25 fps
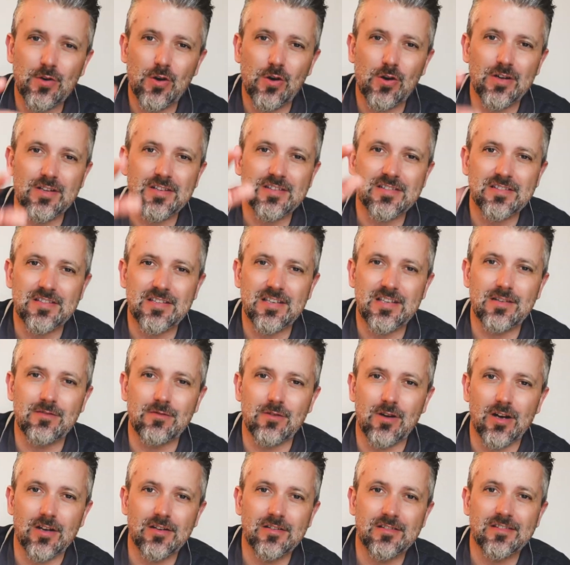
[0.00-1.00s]
got a ski
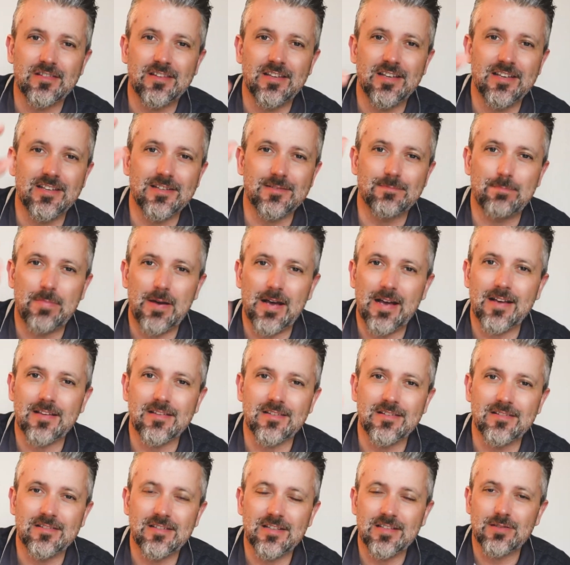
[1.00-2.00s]
run that is
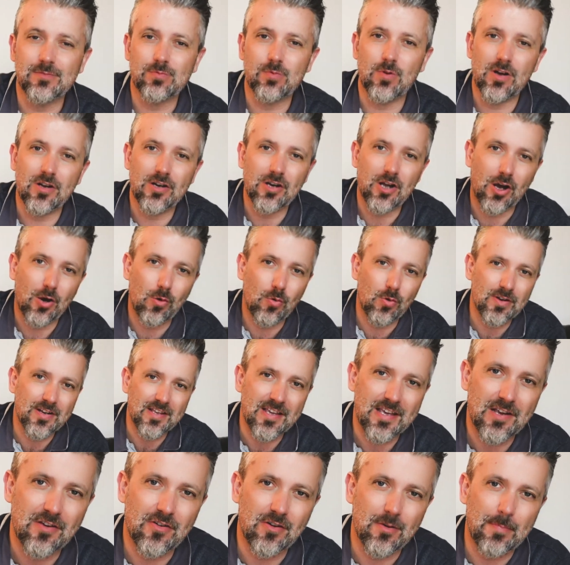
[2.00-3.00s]
better than this one, I want
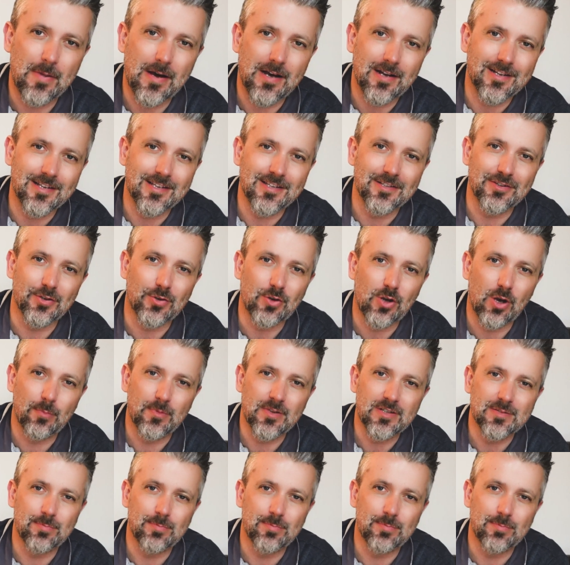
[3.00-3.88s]
to hear about it in the comments